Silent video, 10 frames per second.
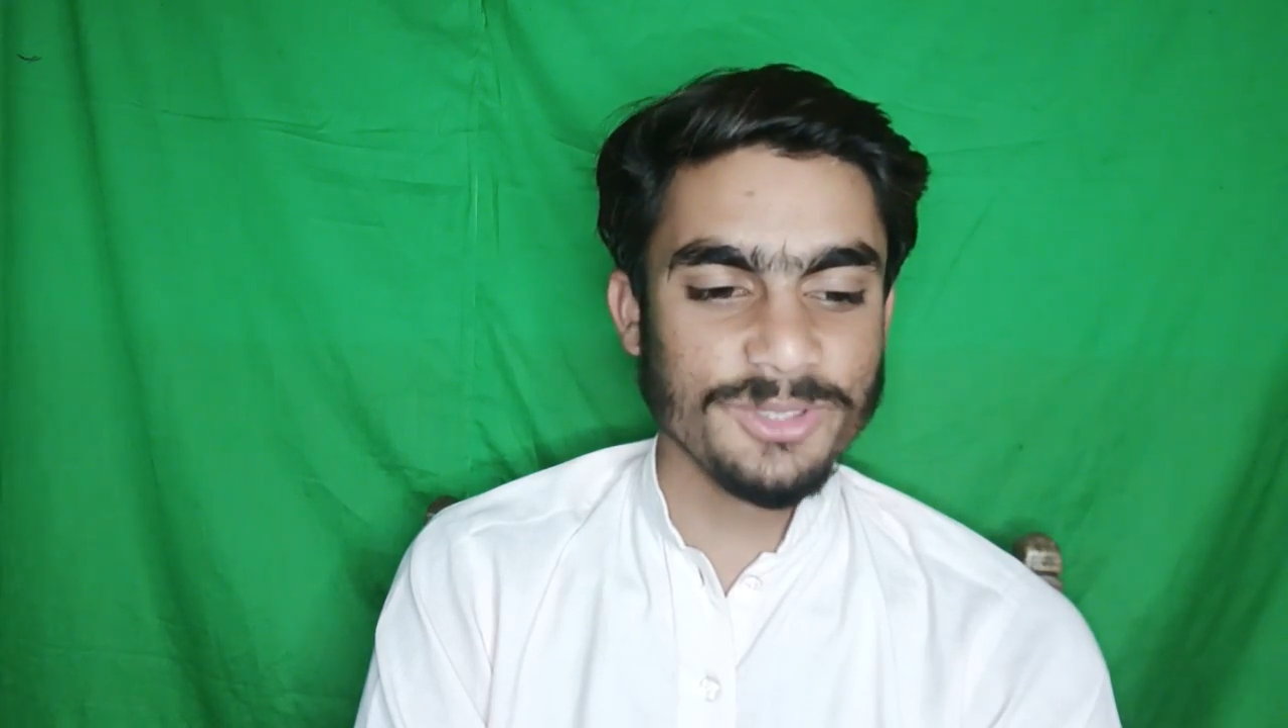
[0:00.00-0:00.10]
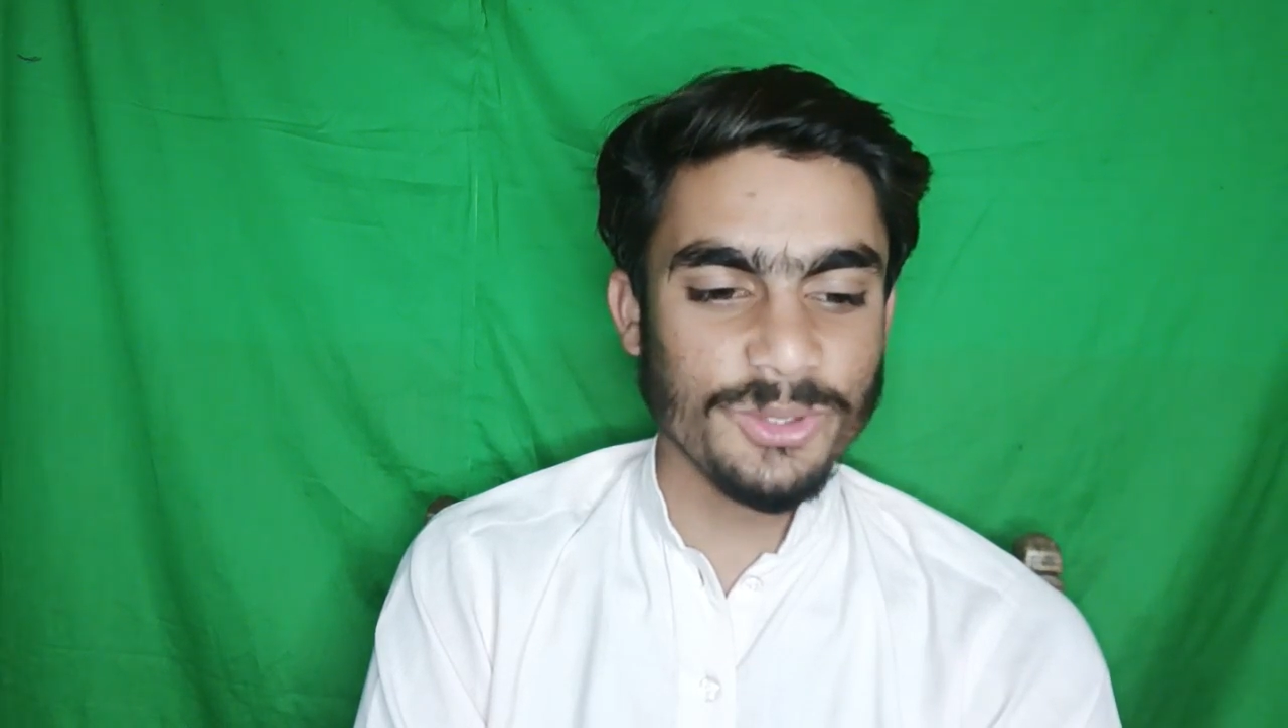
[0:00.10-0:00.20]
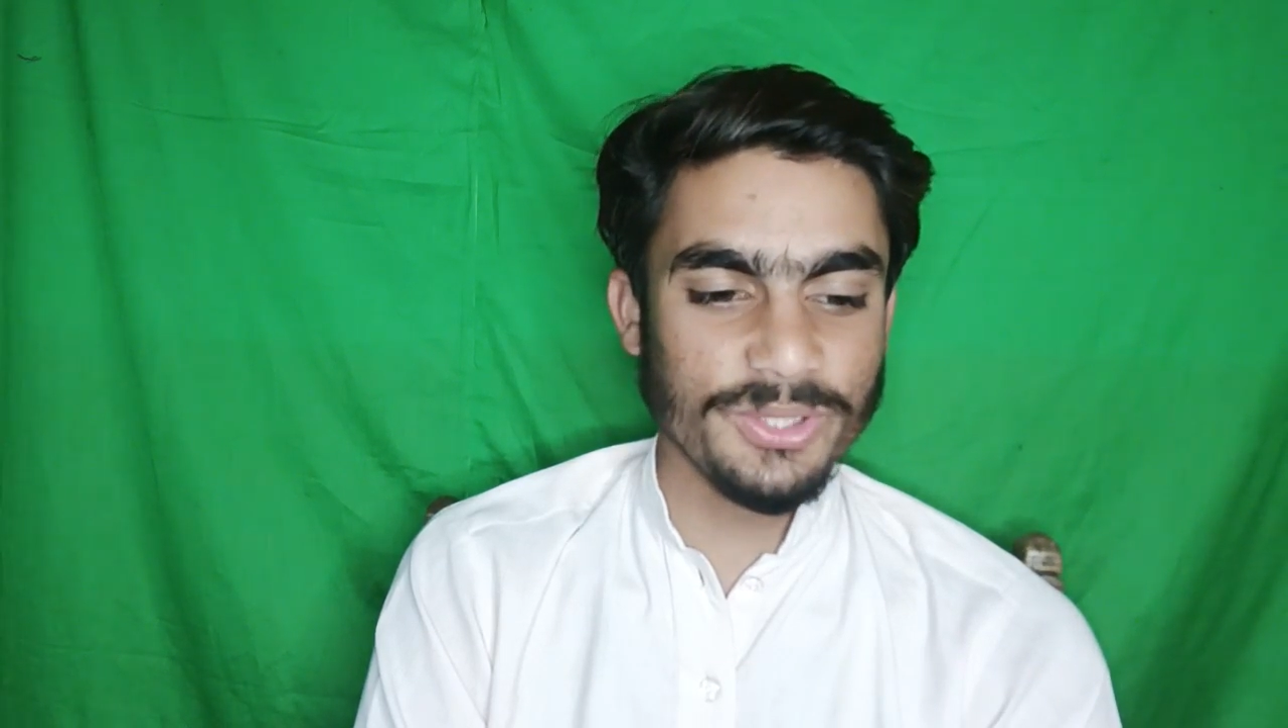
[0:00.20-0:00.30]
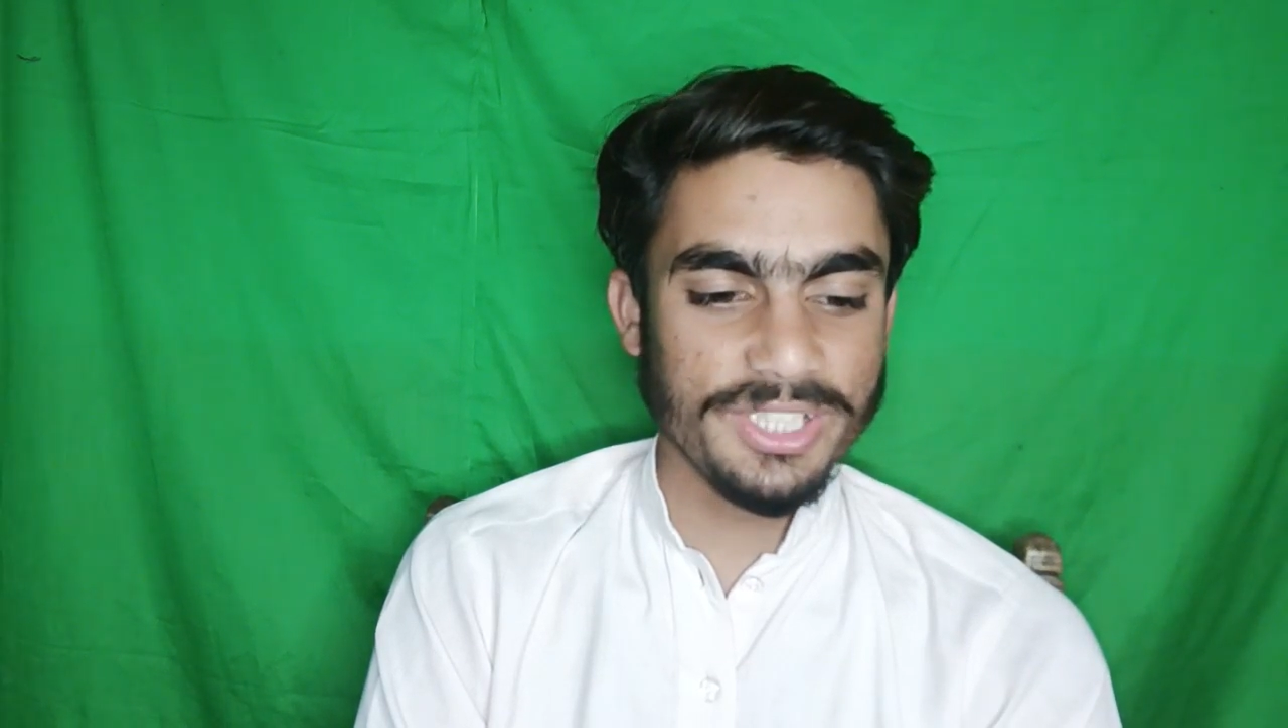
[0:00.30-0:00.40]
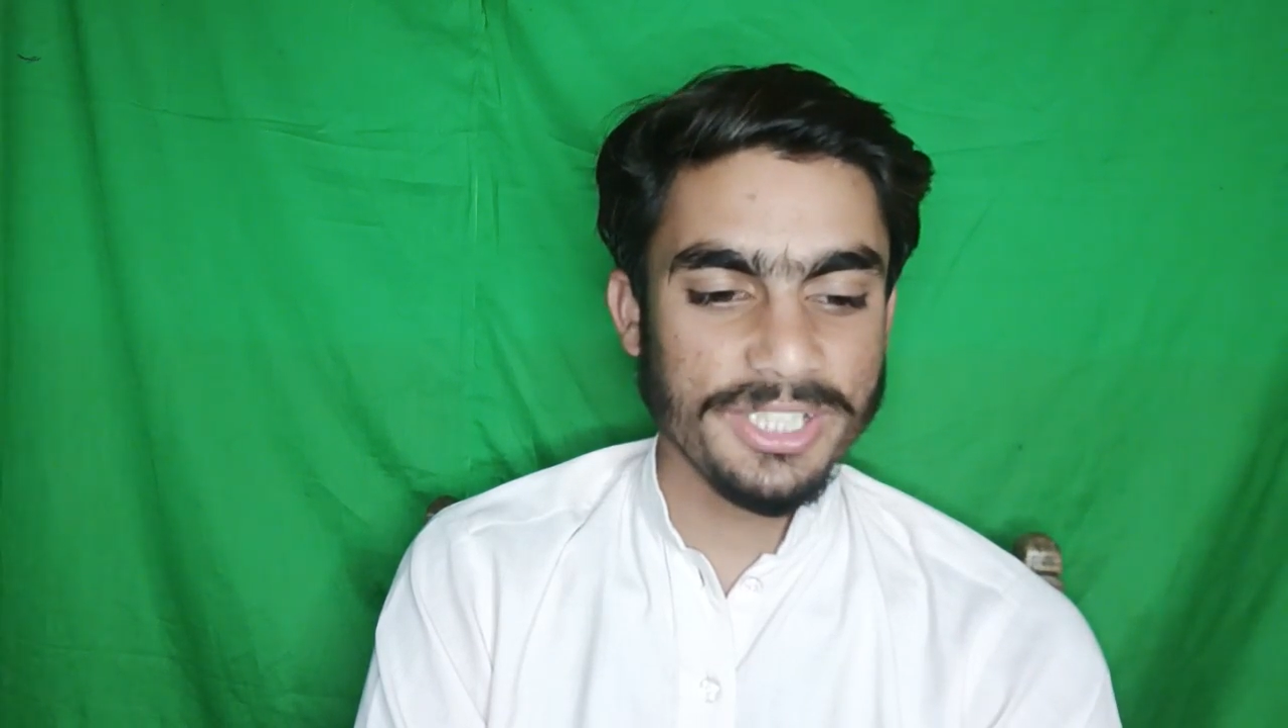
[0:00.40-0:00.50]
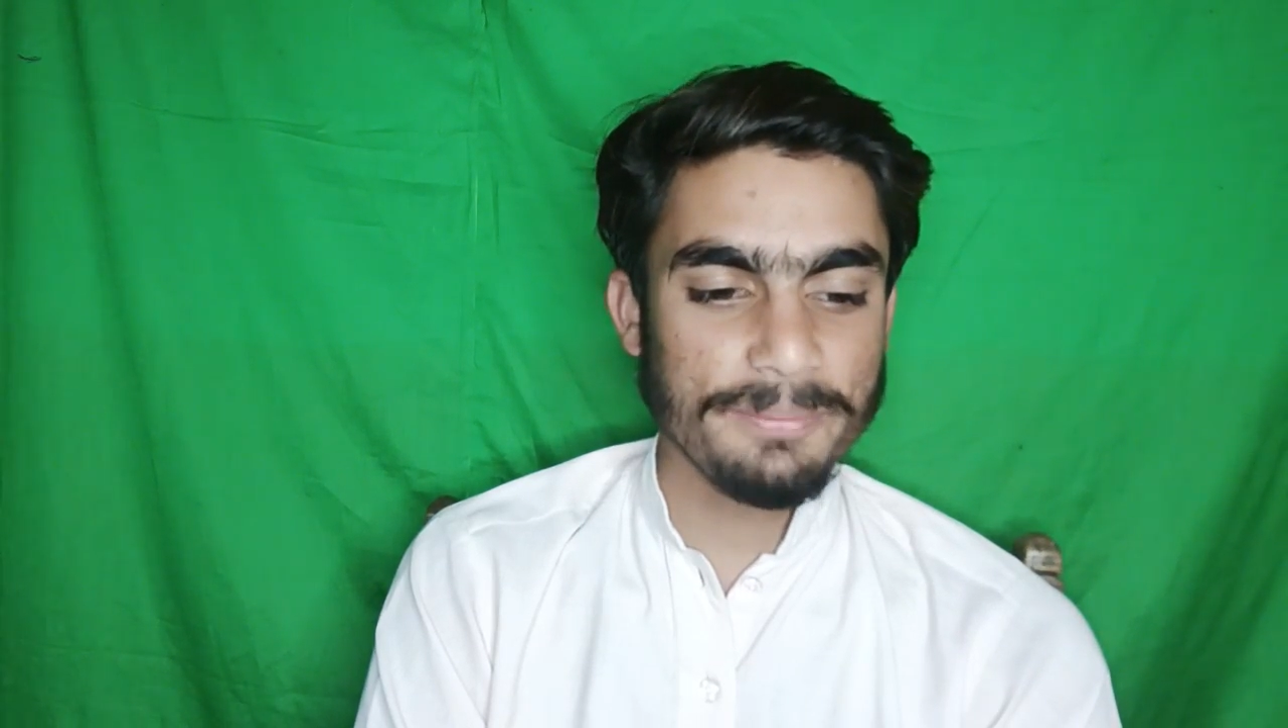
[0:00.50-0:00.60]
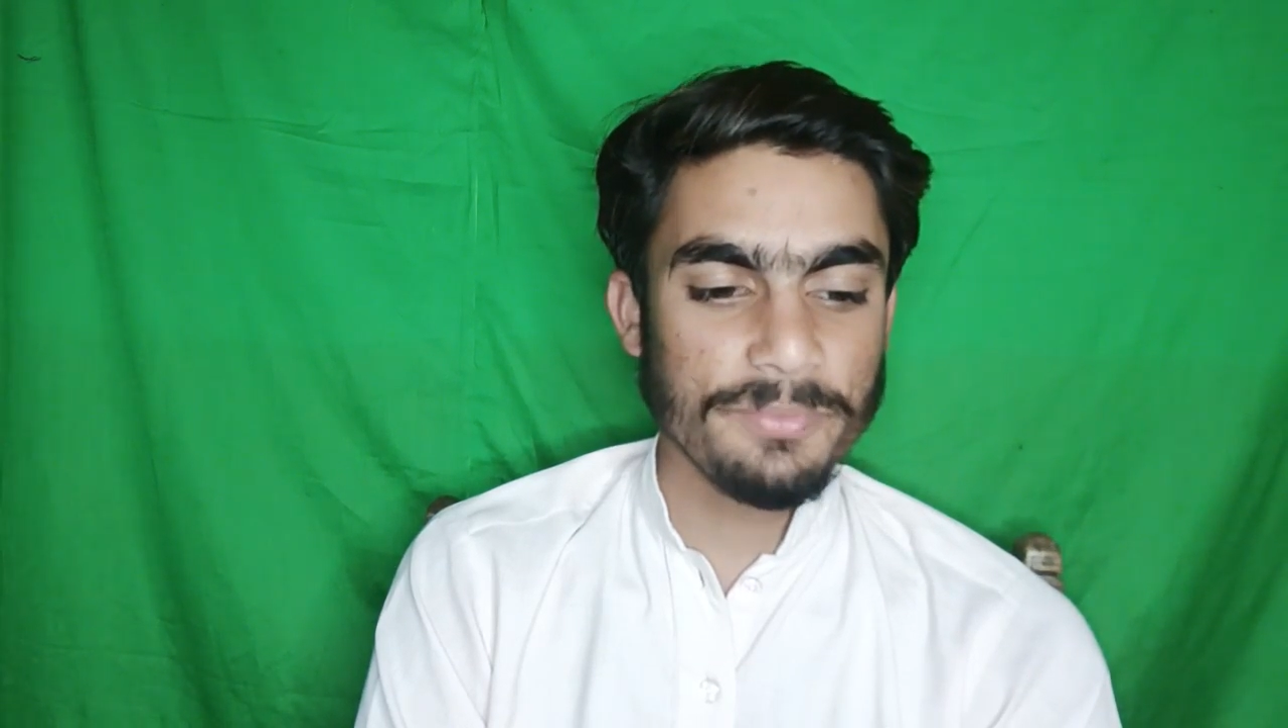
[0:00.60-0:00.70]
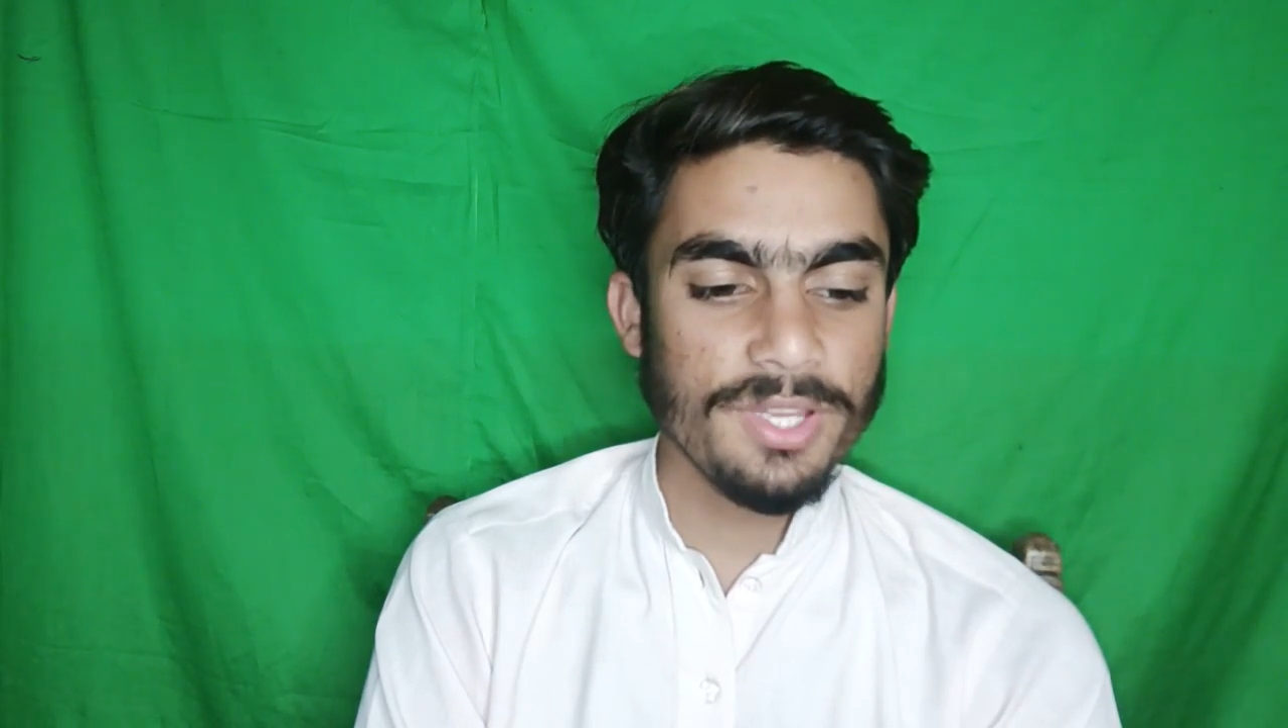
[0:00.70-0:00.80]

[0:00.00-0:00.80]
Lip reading: Okay.